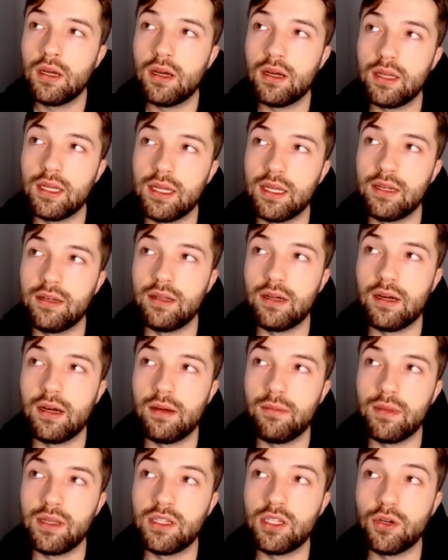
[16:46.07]
And
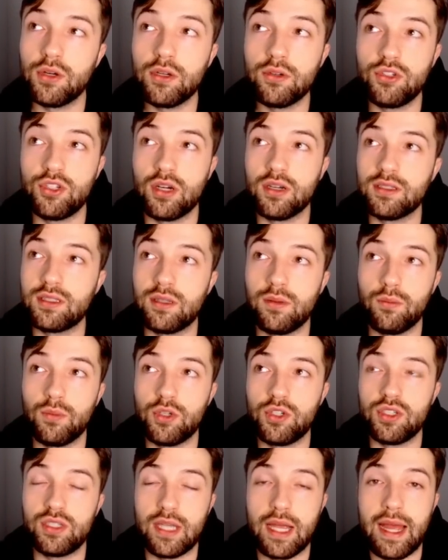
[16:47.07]
Antonio Johnson
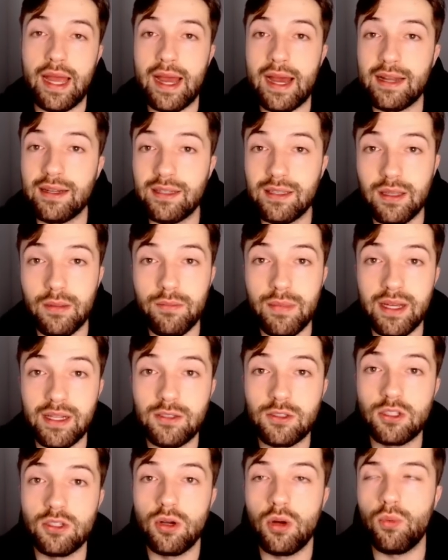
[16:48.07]
would just add to the
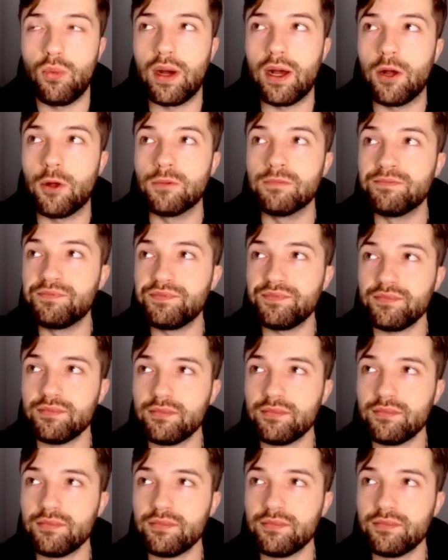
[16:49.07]
mix so well.